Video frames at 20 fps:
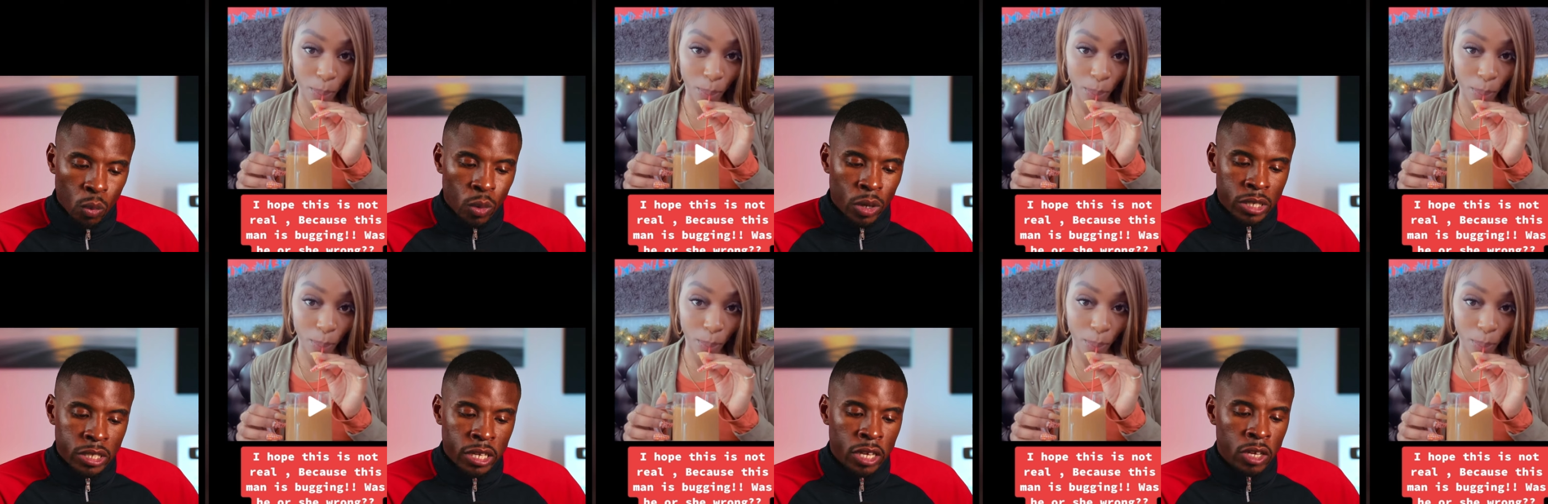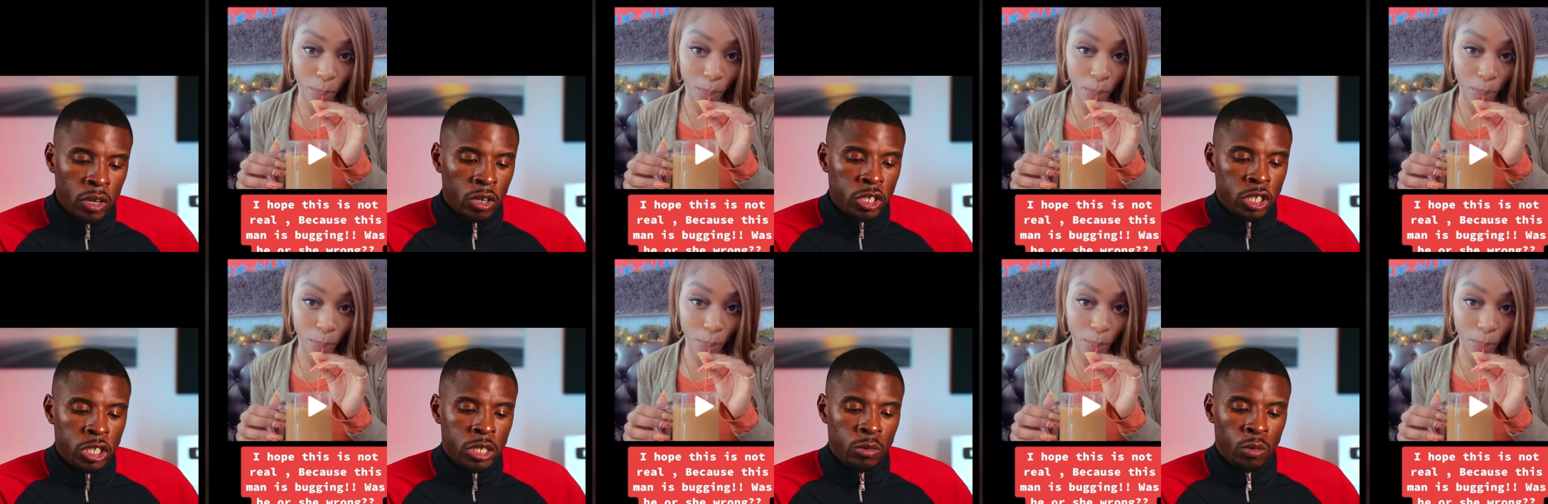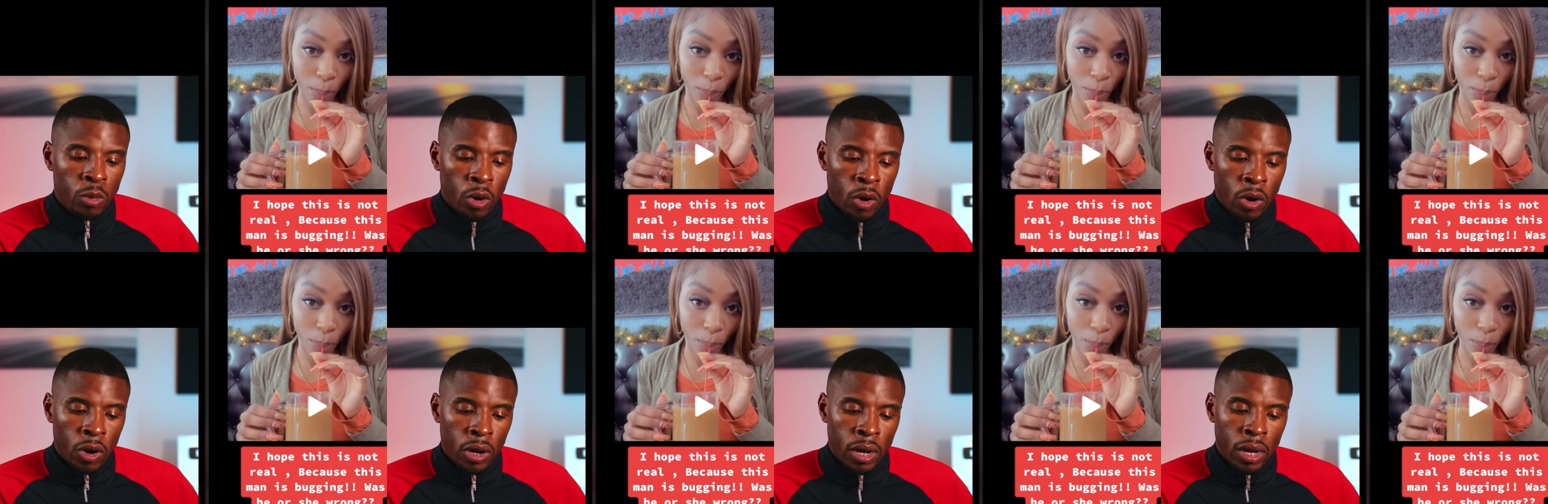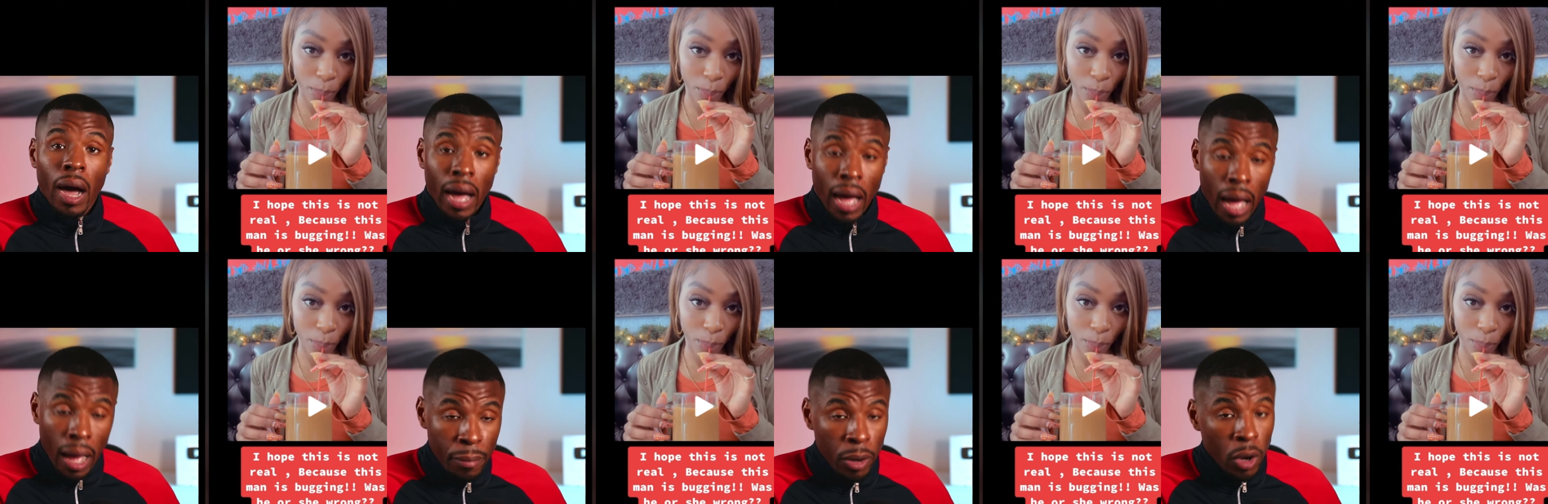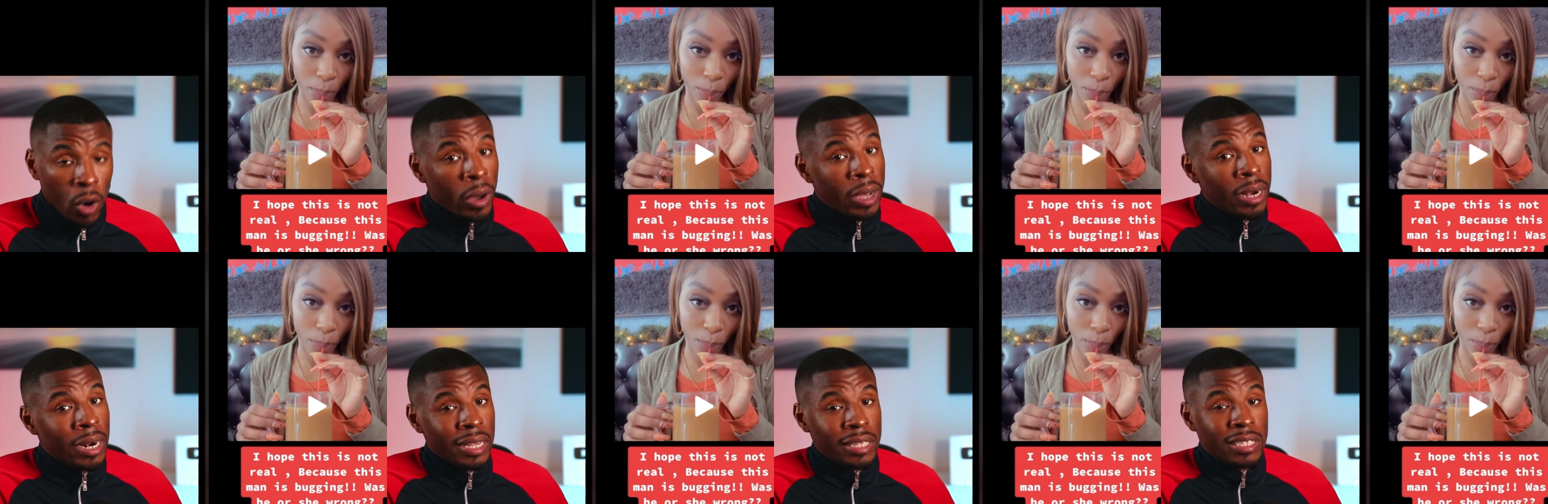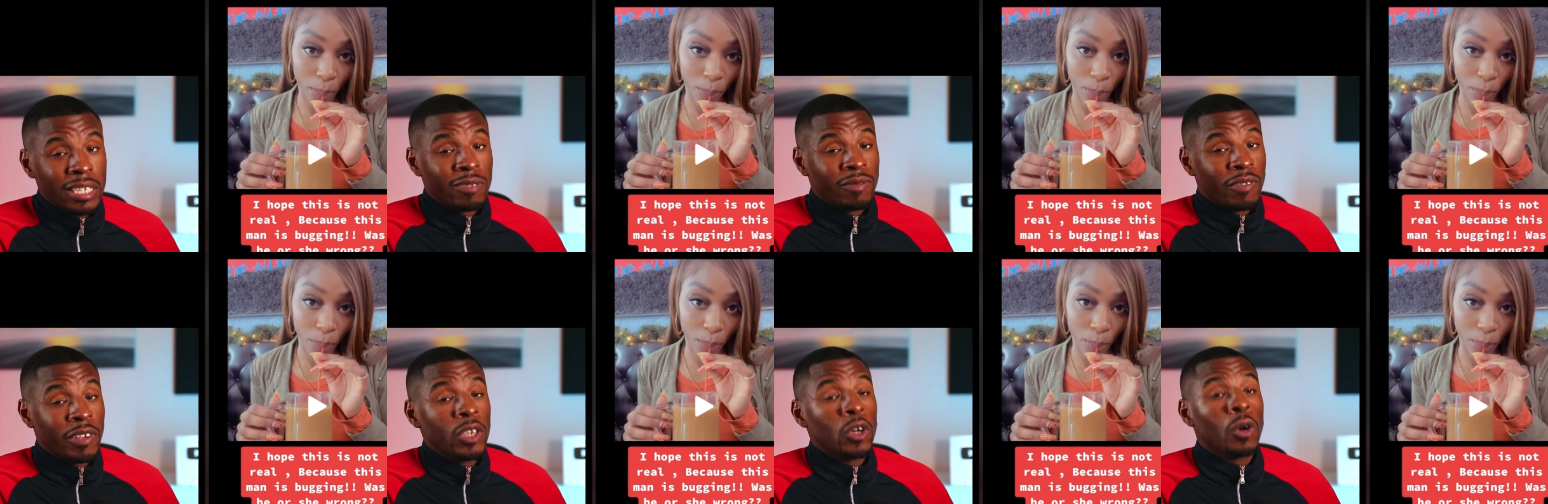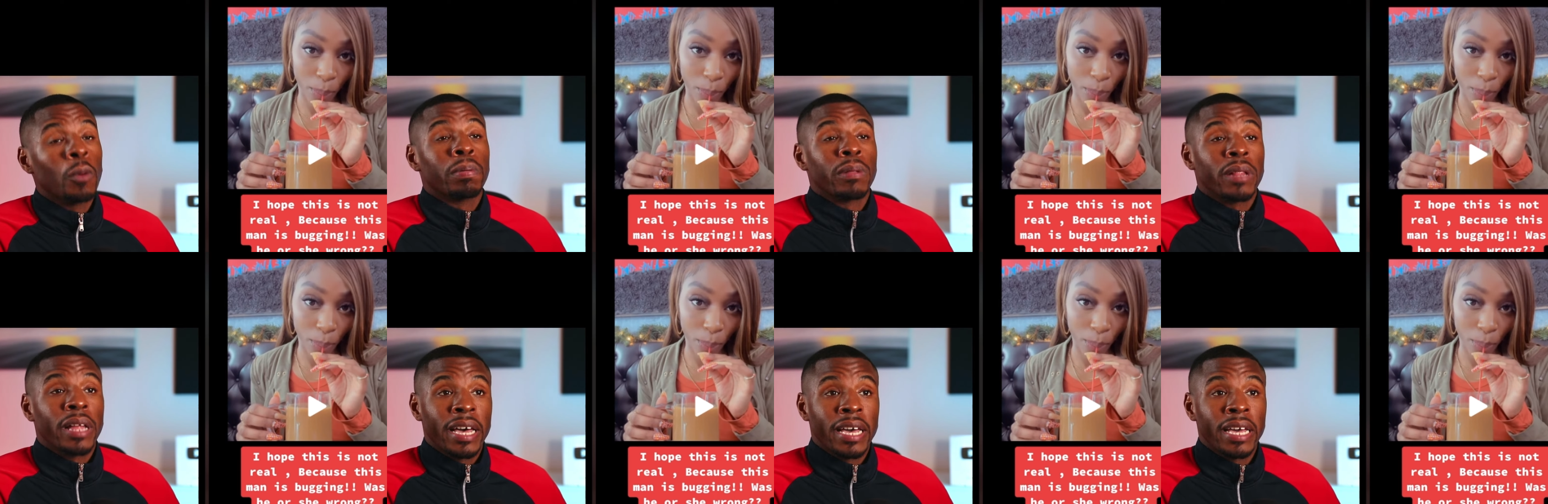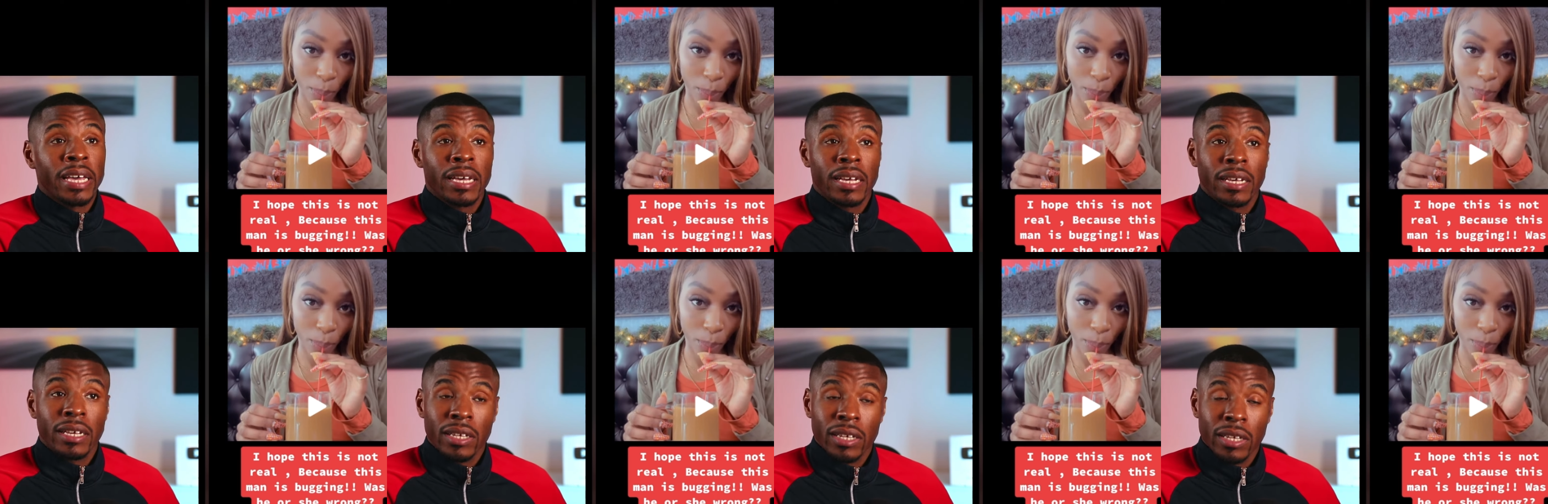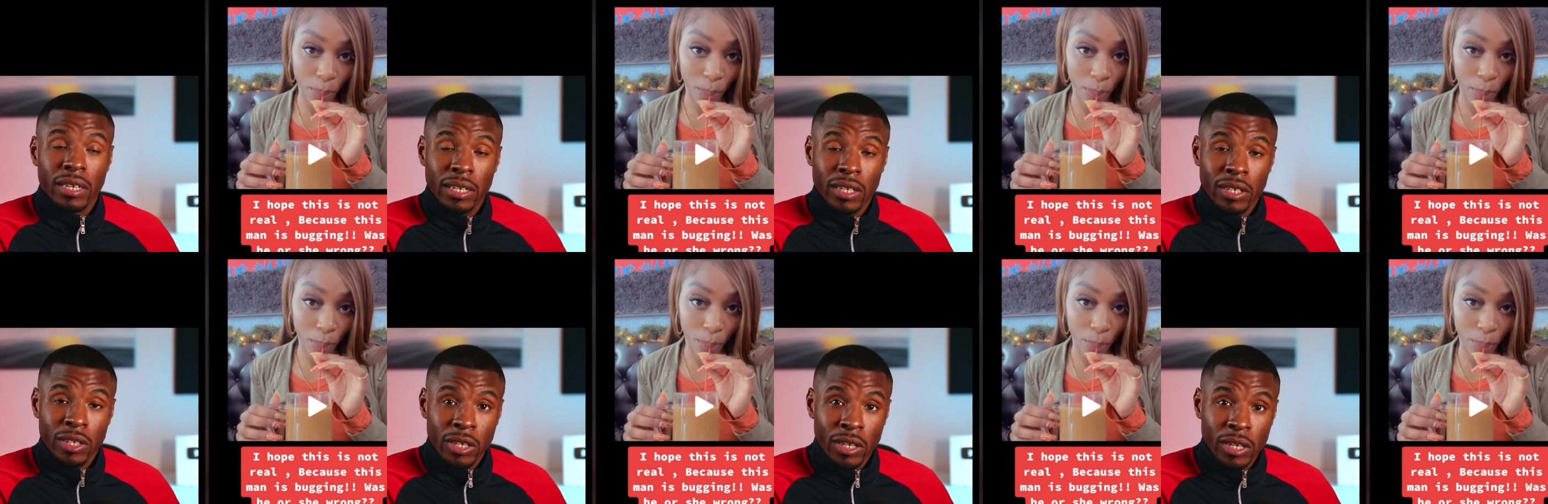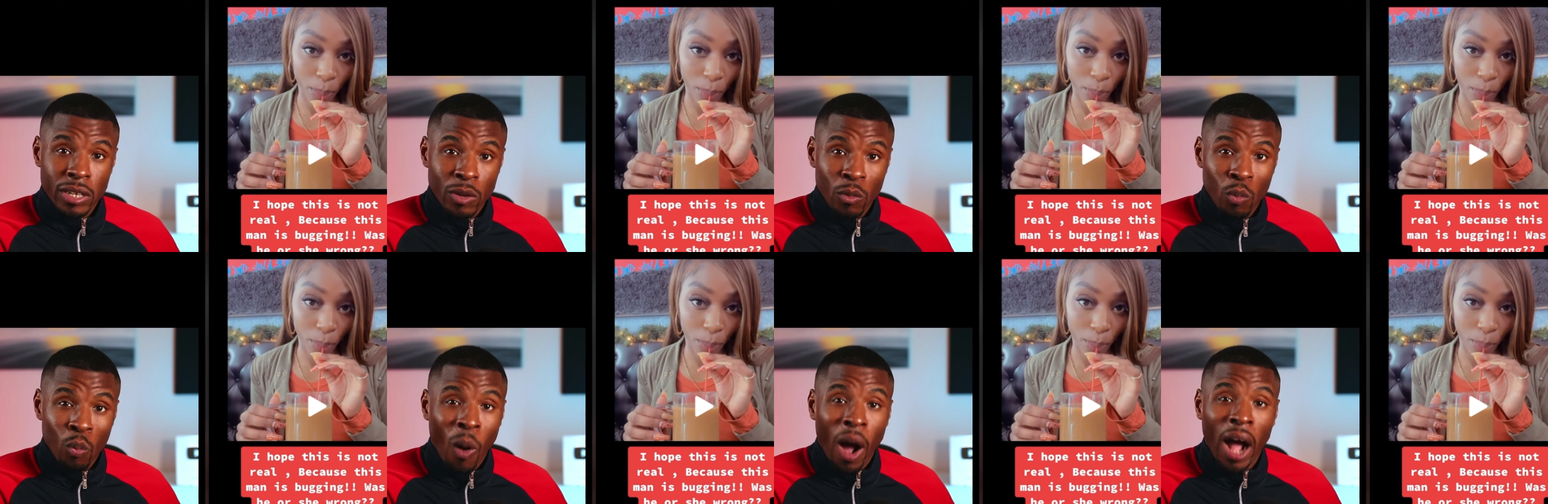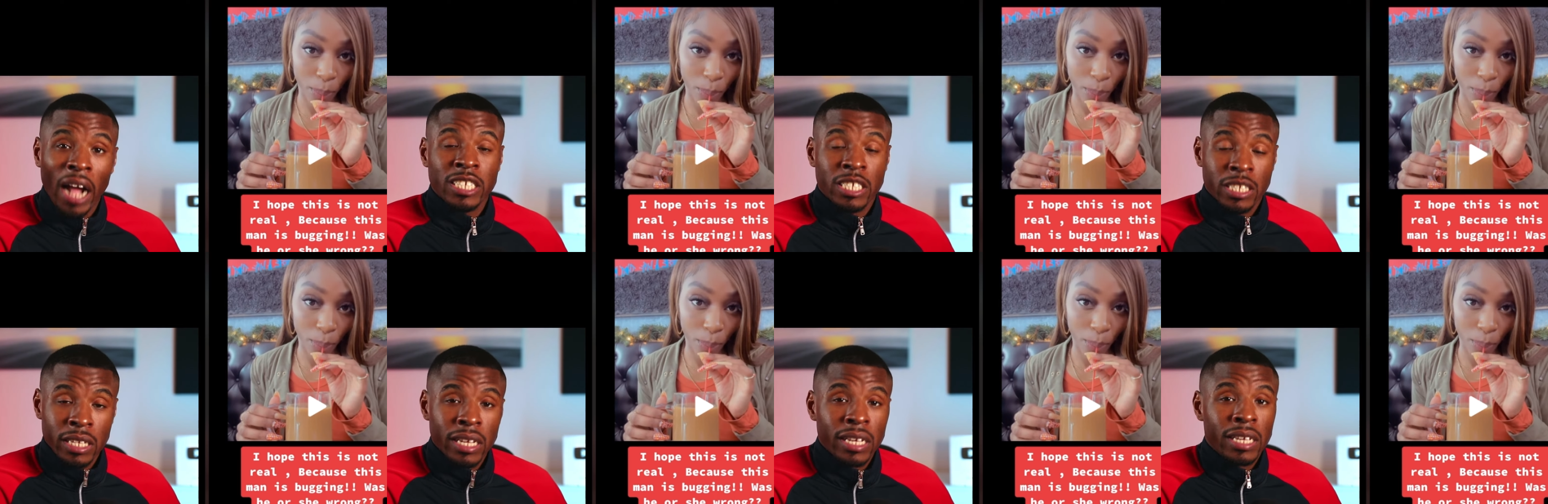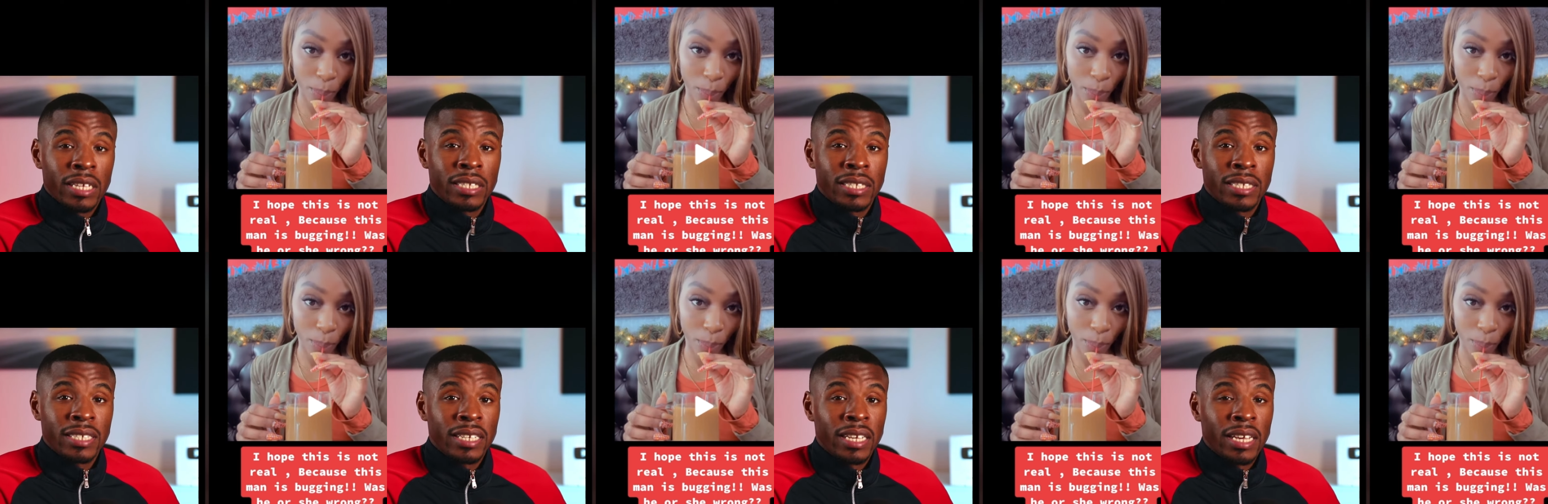Speaker 1: Was he or she wrong? I'm gonna go ahead and let this video play. Watch this.